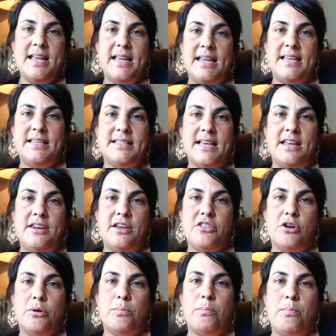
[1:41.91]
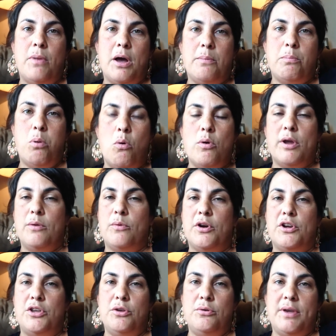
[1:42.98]
is another point where
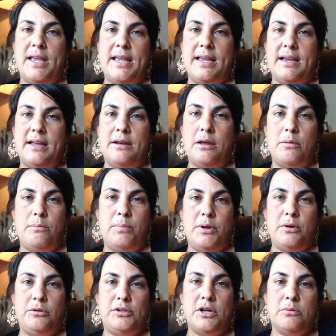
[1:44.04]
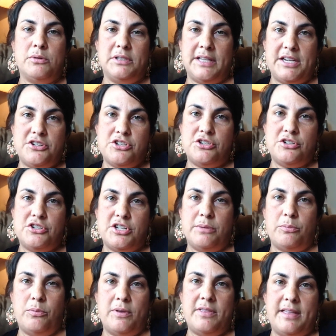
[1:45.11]
you can build a
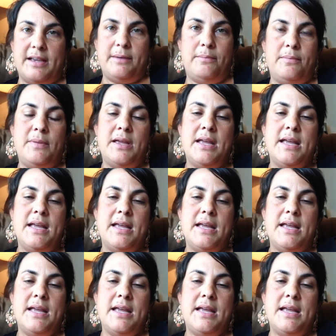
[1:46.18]
relationship with them.